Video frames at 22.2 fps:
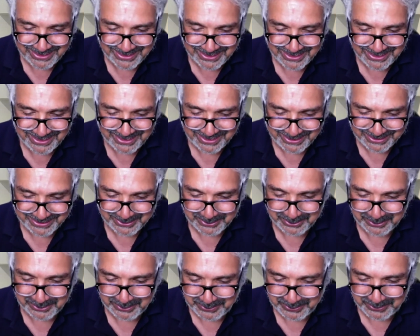that's
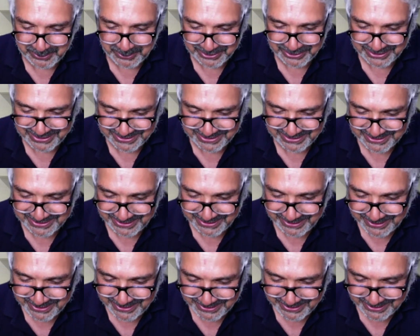what we want to
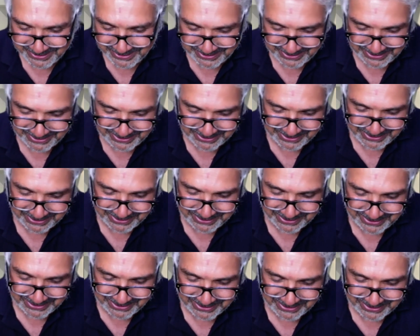see.
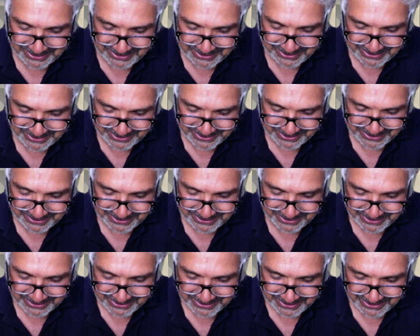Uh,
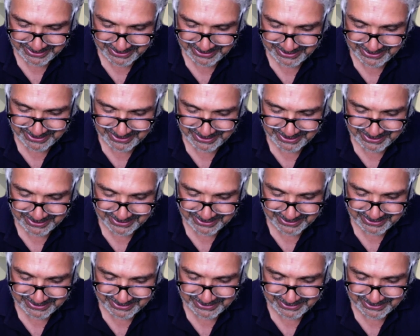
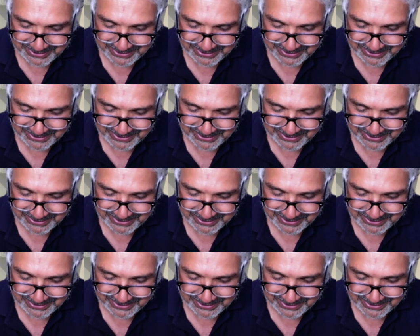so.